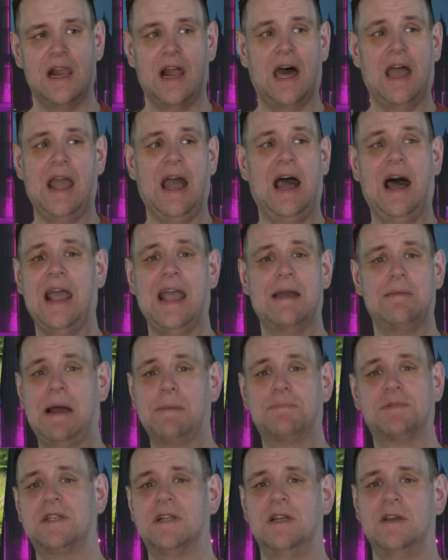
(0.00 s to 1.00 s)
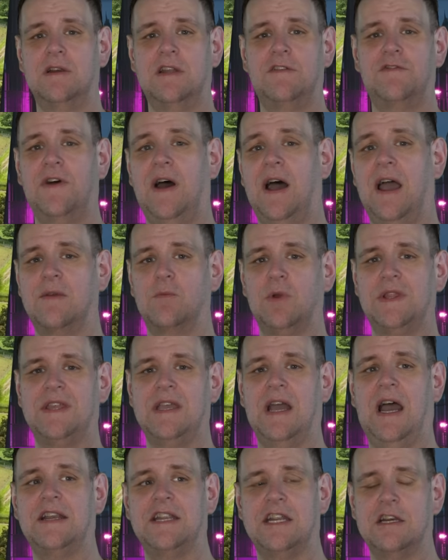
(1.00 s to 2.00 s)
Like, I am absolutely fine with
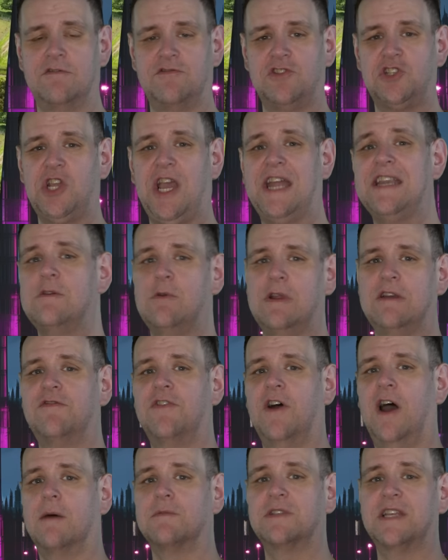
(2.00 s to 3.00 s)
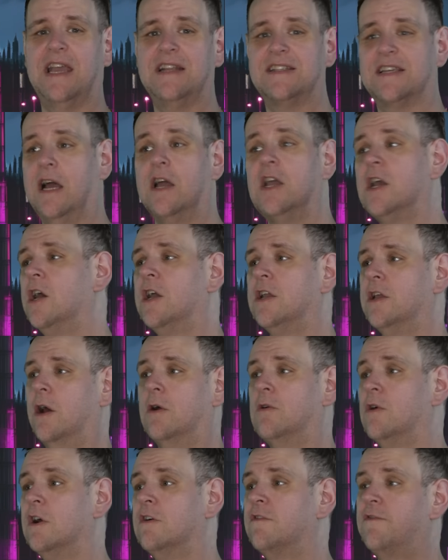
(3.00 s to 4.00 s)
the idea of genuine farms getting tax. You
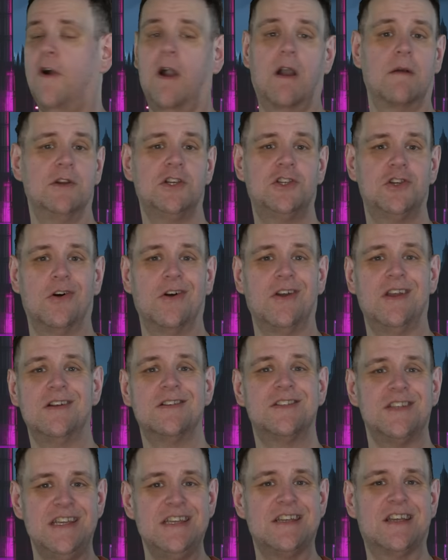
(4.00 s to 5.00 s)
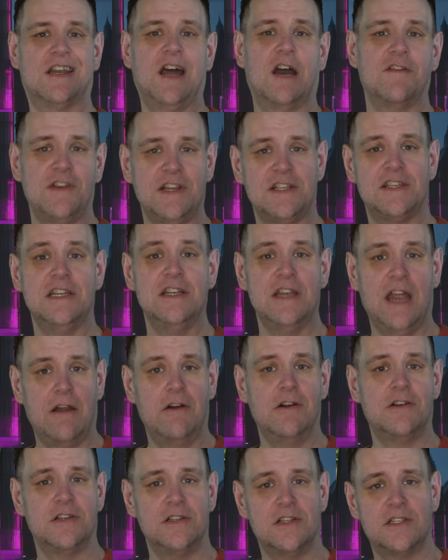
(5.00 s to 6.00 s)
know, Farmer Giles, he could have his
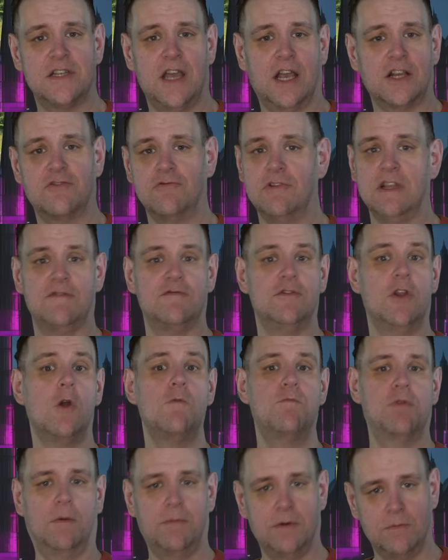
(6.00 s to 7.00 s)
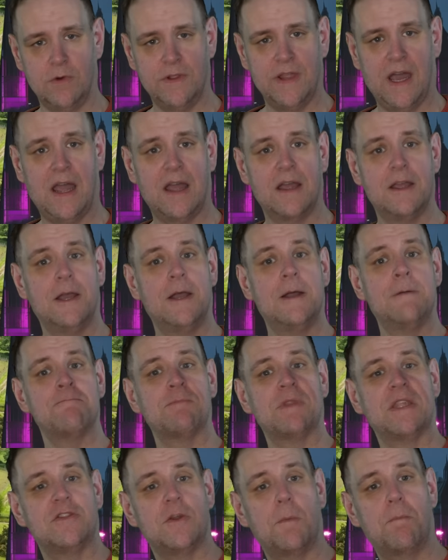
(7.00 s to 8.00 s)
inheritance tax relief. No problem with that.
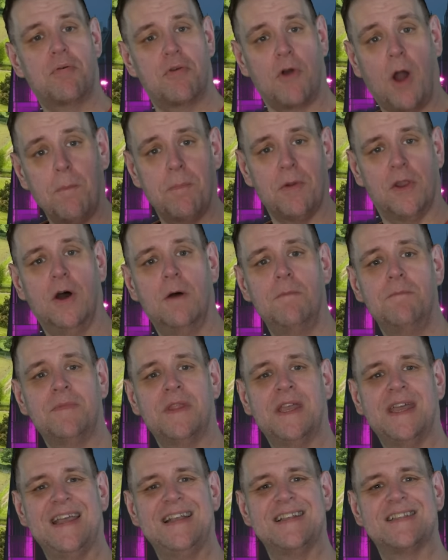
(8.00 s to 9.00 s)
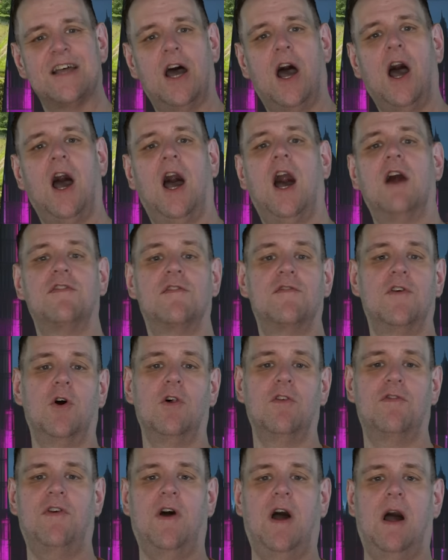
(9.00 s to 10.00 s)
The problem is that half of
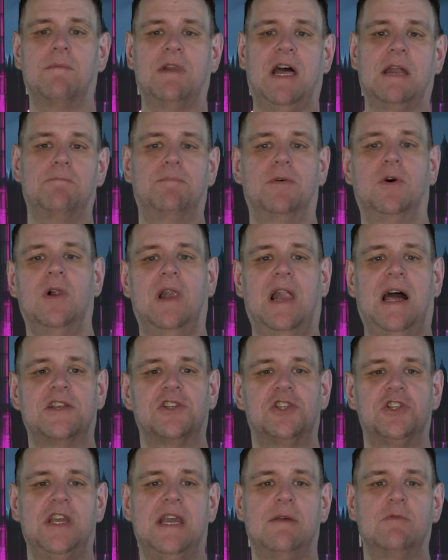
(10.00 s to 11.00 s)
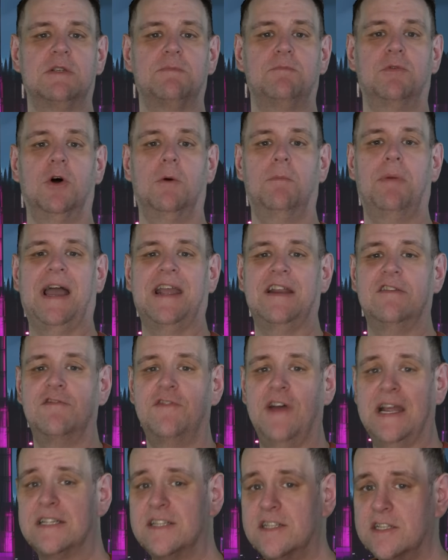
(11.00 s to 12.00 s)
all farmland bought last year was bought by
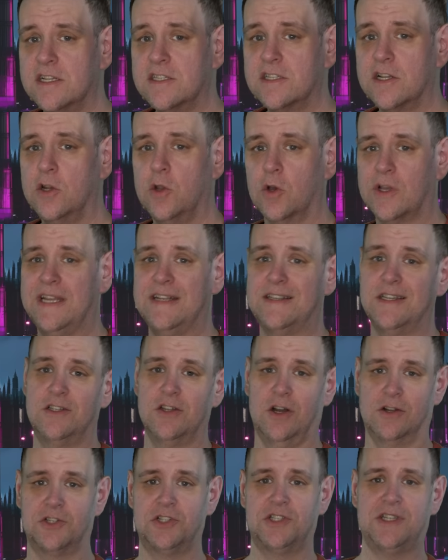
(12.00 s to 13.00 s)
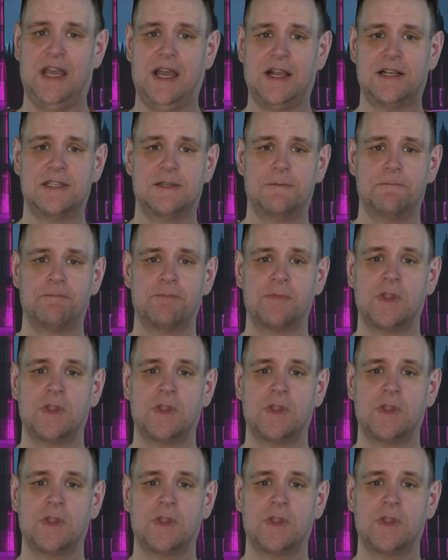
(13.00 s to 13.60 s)
investors looking to dodge tax.